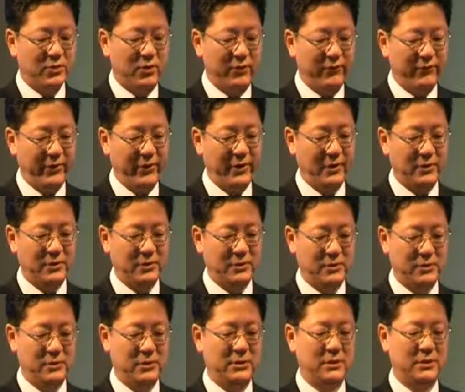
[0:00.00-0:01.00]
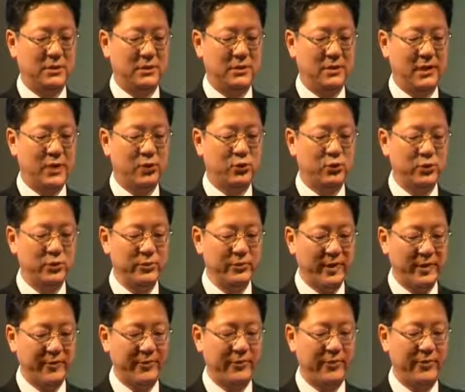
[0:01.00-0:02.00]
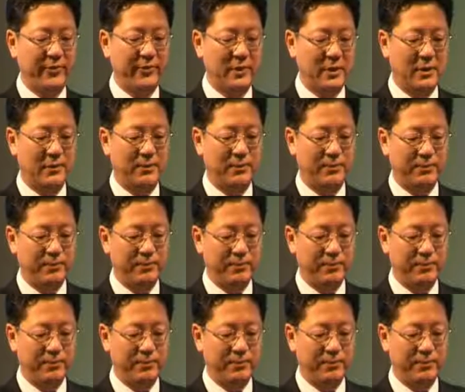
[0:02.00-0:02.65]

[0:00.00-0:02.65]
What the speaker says: compared the eculizumab